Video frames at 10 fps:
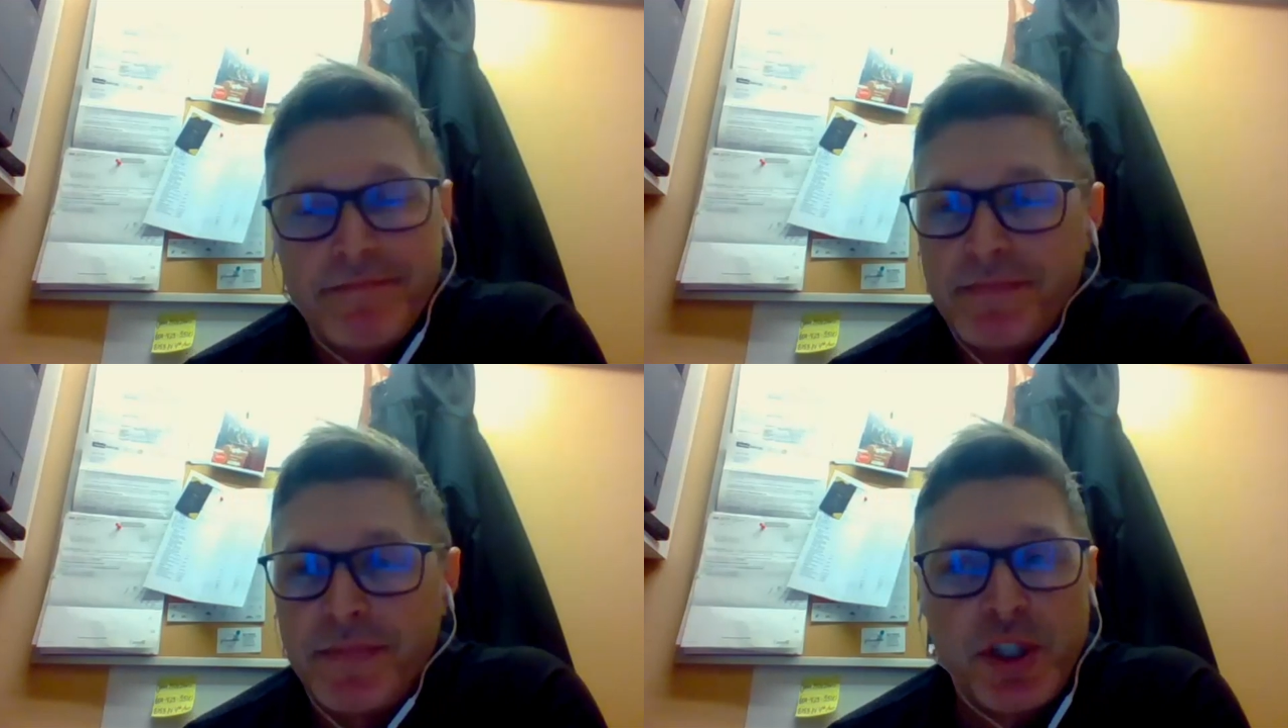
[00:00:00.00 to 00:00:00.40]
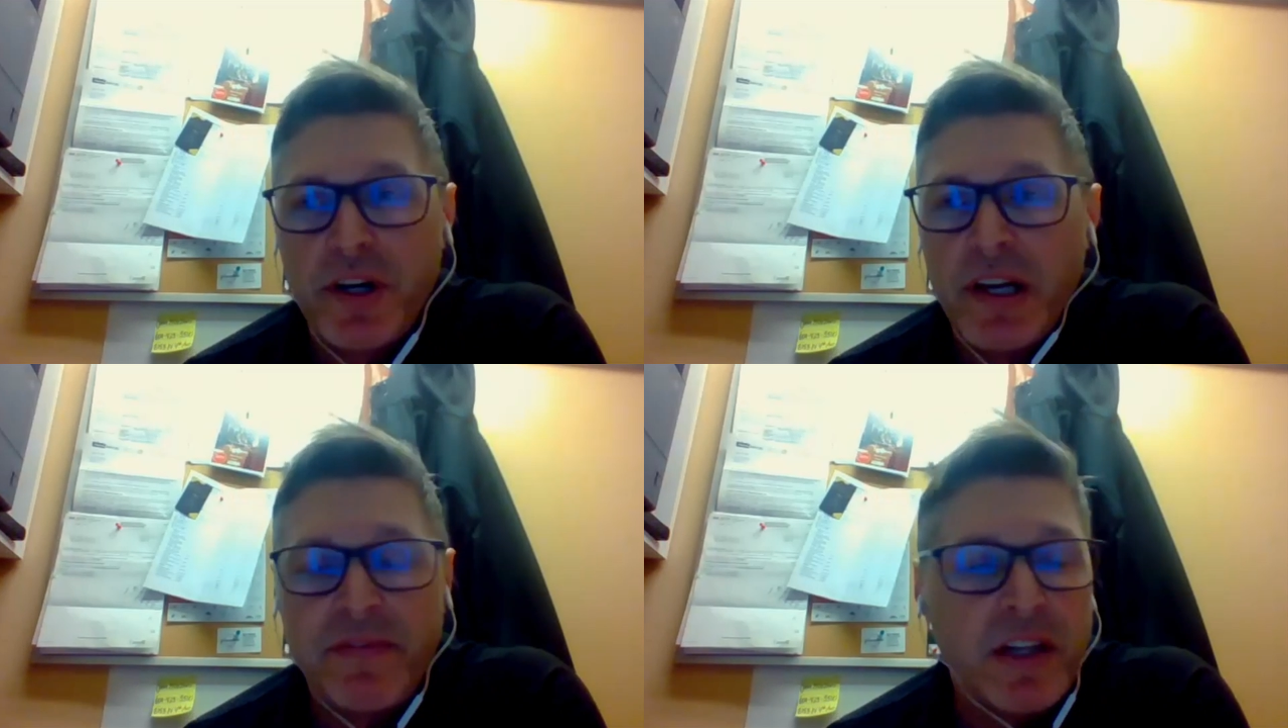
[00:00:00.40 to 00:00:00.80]

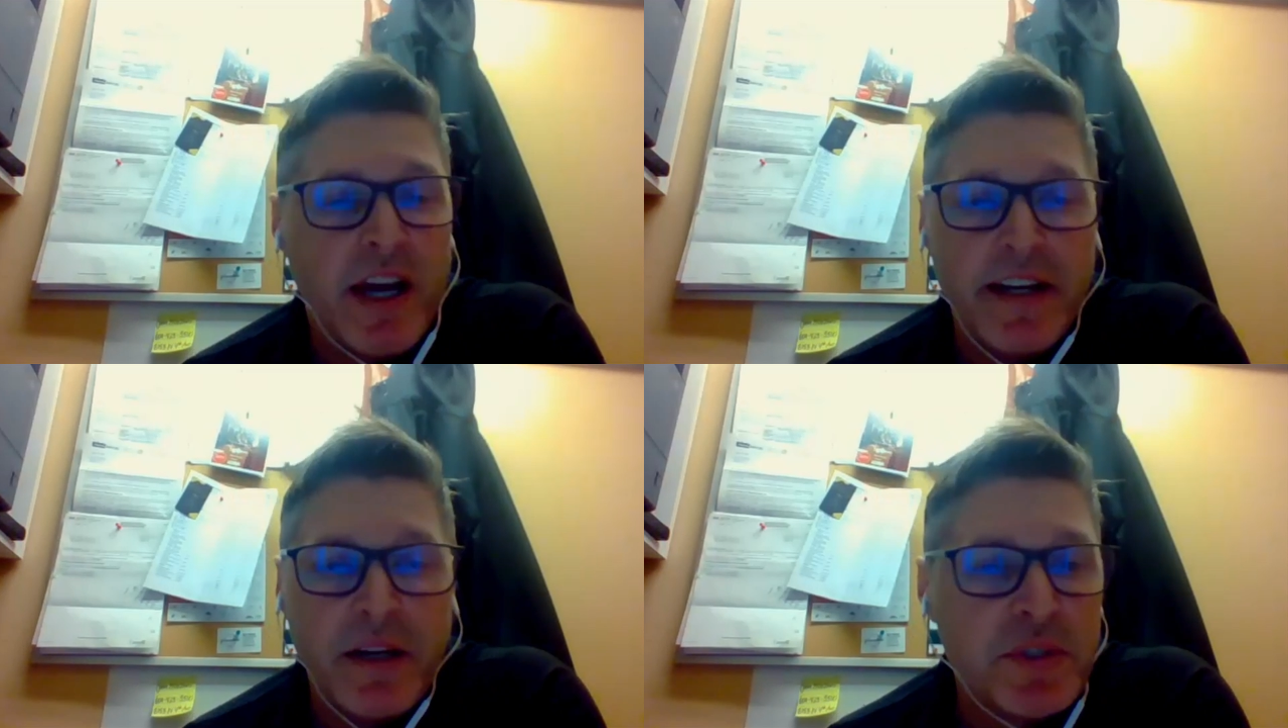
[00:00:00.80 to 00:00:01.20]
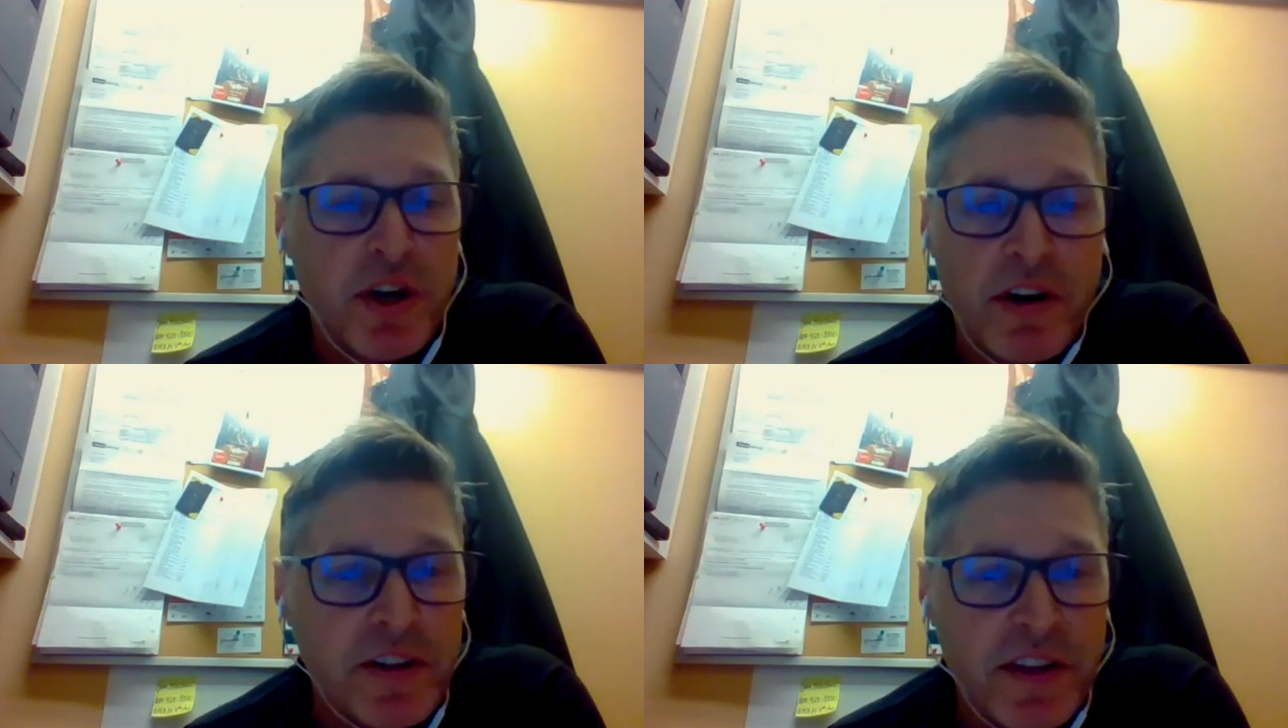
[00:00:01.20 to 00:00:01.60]
Sure enough, the lineup
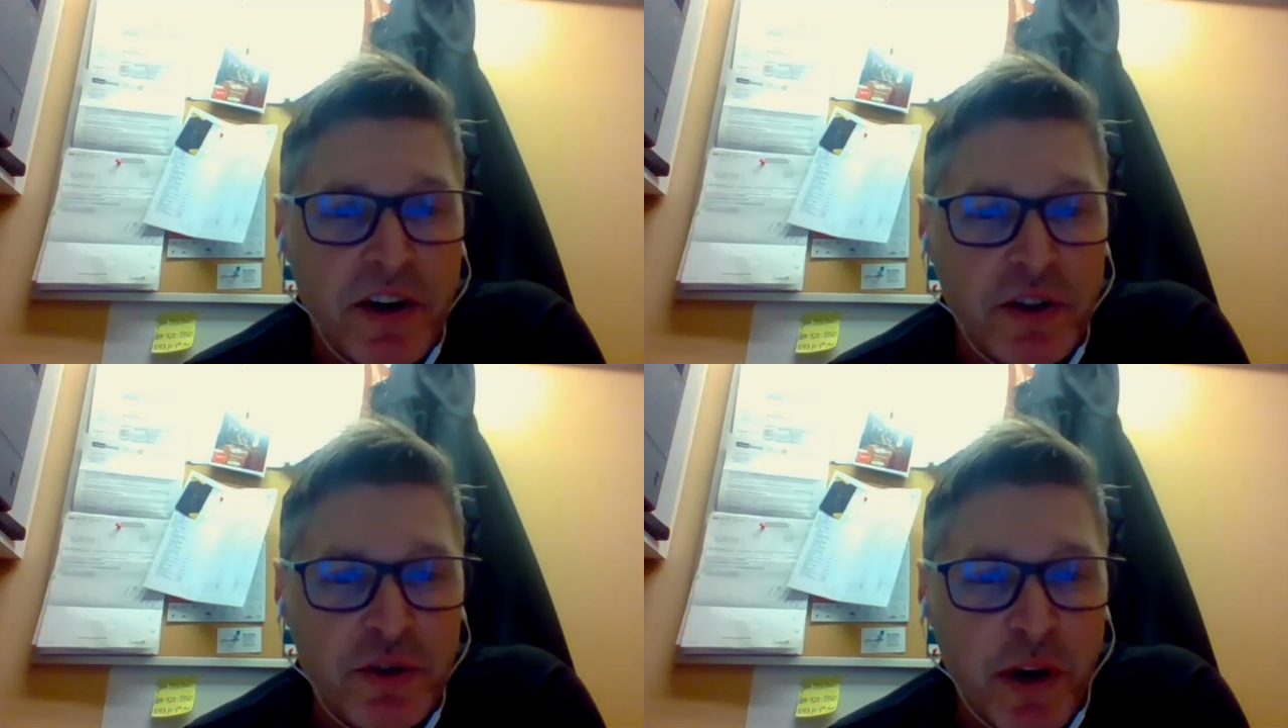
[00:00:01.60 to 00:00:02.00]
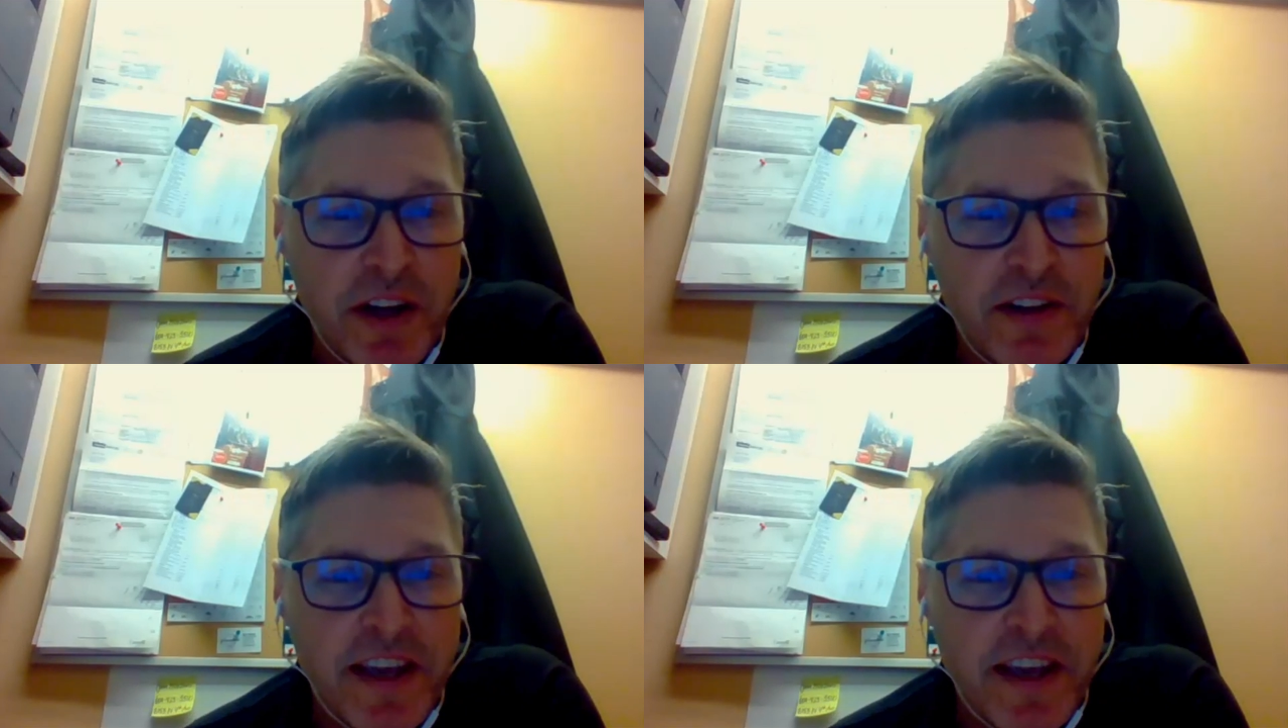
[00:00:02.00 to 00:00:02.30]
started there as well.